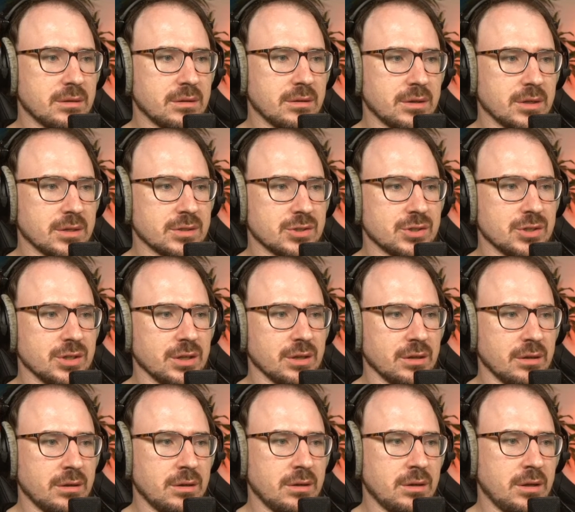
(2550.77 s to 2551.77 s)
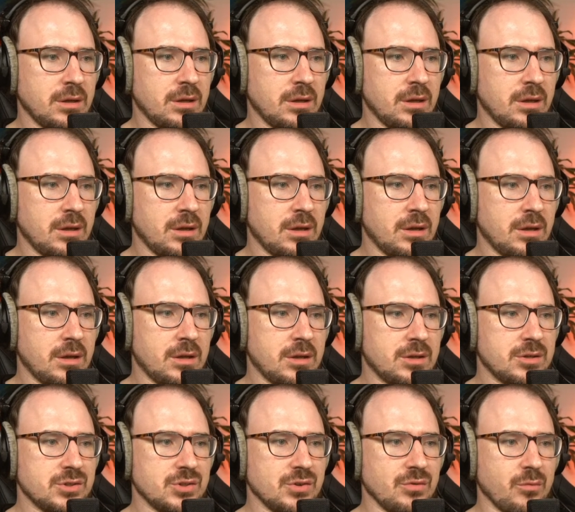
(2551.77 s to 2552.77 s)
Does she
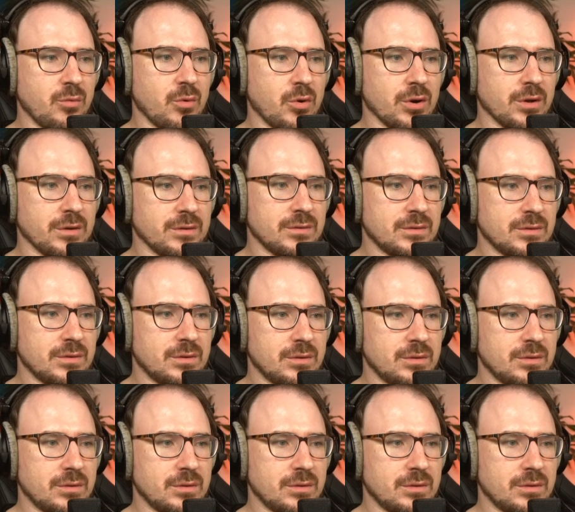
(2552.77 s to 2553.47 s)
want